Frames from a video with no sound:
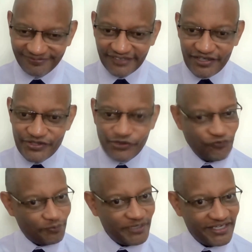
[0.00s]
So
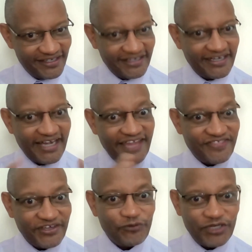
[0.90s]
for me, I
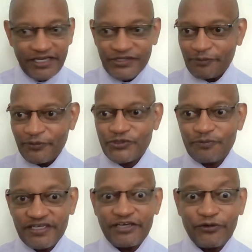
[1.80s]
think we are supposed to
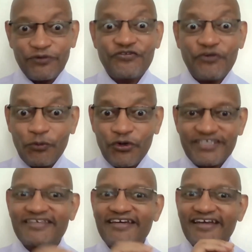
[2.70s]
pay the loan from
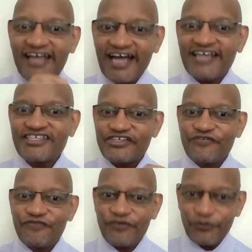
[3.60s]
what? Cash
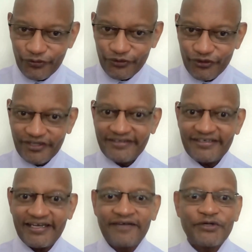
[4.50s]
flow.
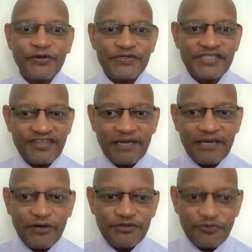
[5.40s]
Yeah, because the thing
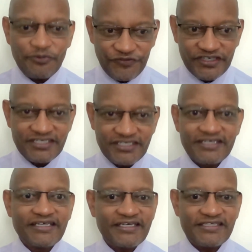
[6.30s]
about profit
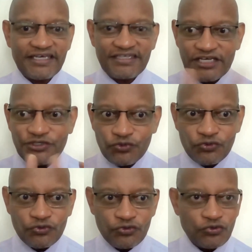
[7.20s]
is that there are
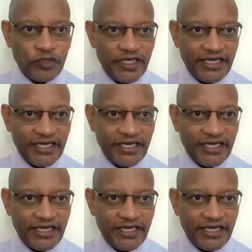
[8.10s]
two